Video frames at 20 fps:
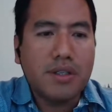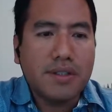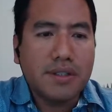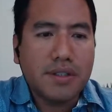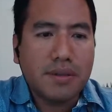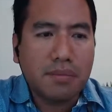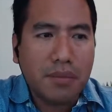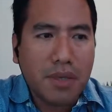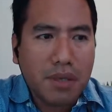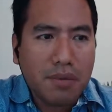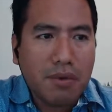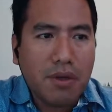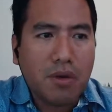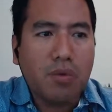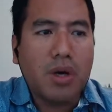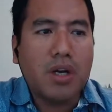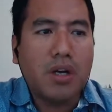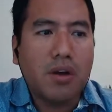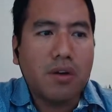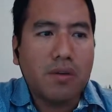is
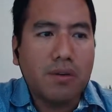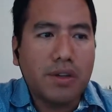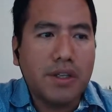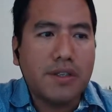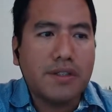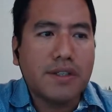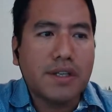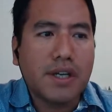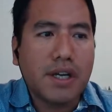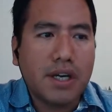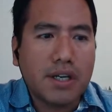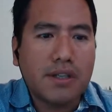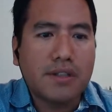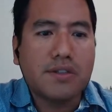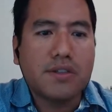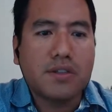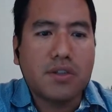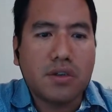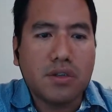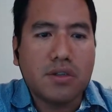maybe one of the
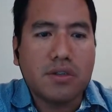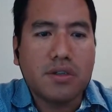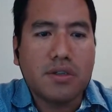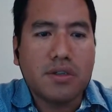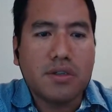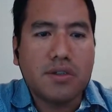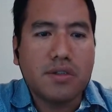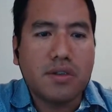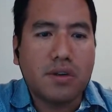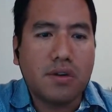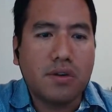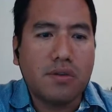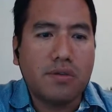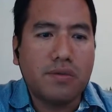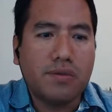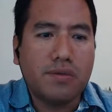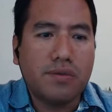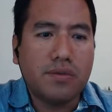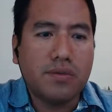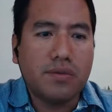scarce sources
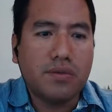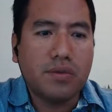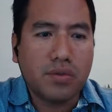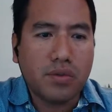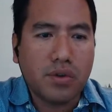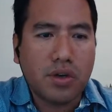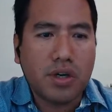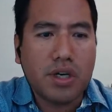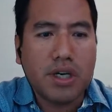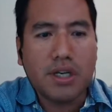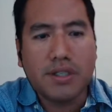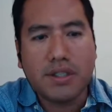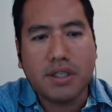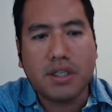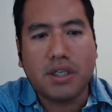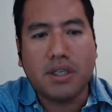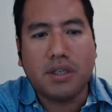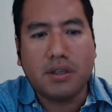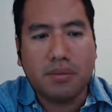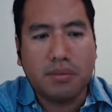of
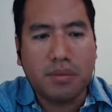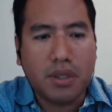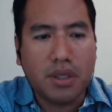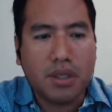tutorials in,